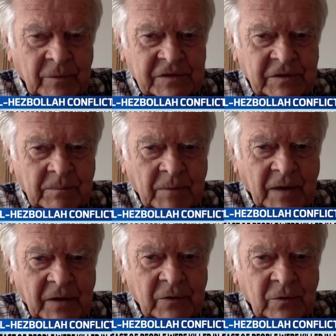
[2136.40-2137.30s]
President
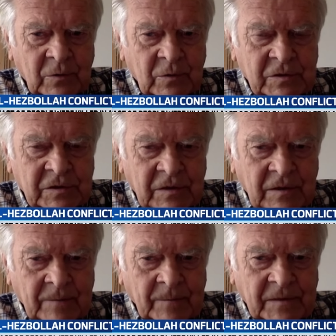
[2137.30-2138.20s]
Biden, who's
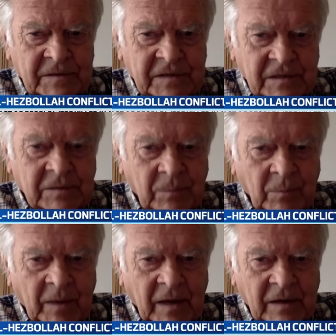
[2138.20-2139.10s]
a
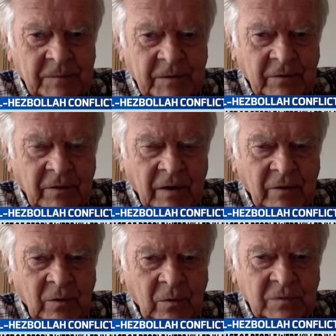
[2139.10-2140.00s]
sensible man, has been
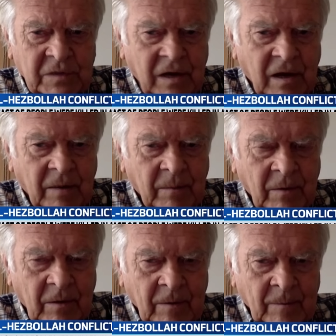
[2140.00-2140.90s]
around a long time,
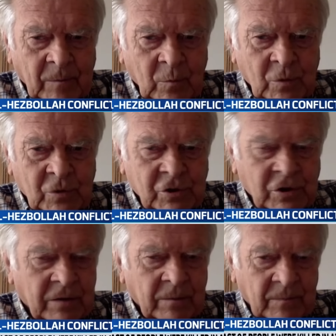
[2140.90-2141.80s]
would
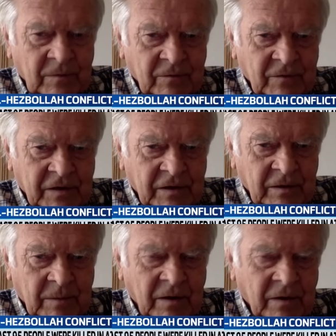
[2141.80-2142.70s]
dream of getting
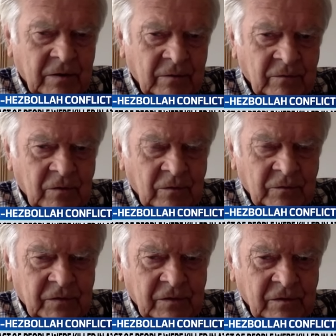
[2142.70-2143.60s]
America
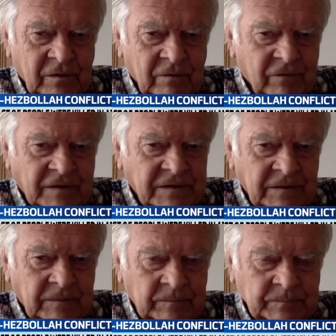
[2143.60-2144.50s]
involved in the
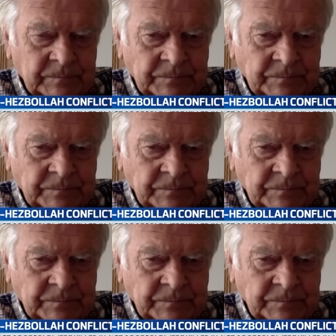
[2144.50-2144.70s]
fighting.